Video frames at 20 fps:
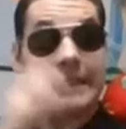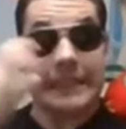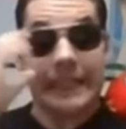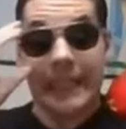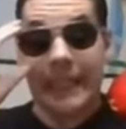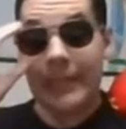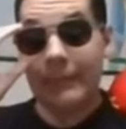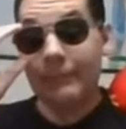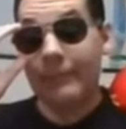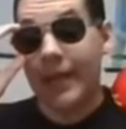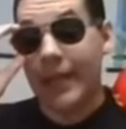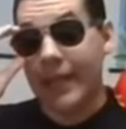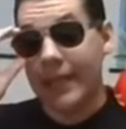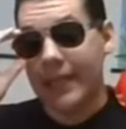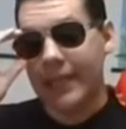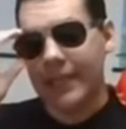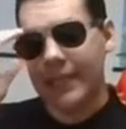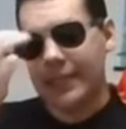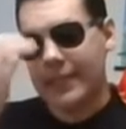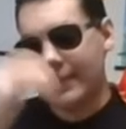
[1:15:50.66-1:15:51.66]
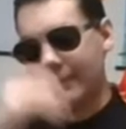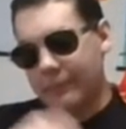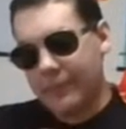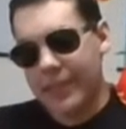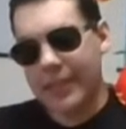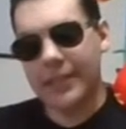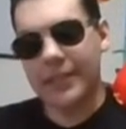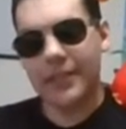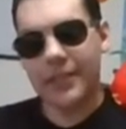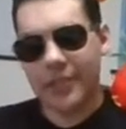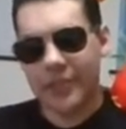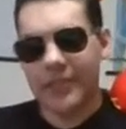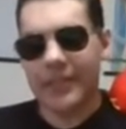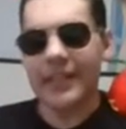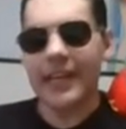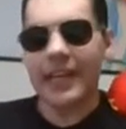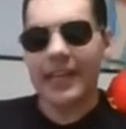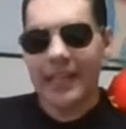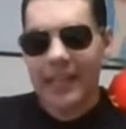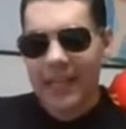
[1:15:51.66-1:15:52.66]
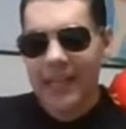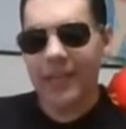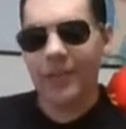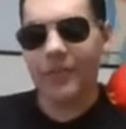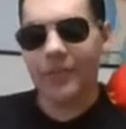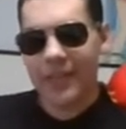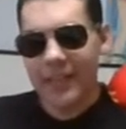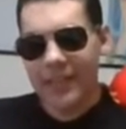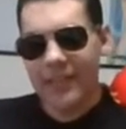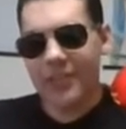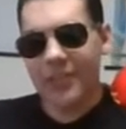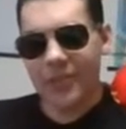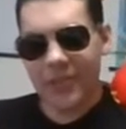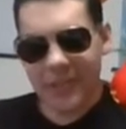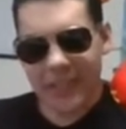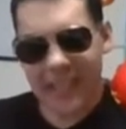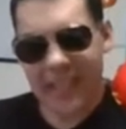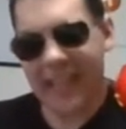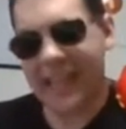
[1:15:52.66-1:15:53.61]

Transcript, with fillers: I might, I might do it. I kind of want to do it.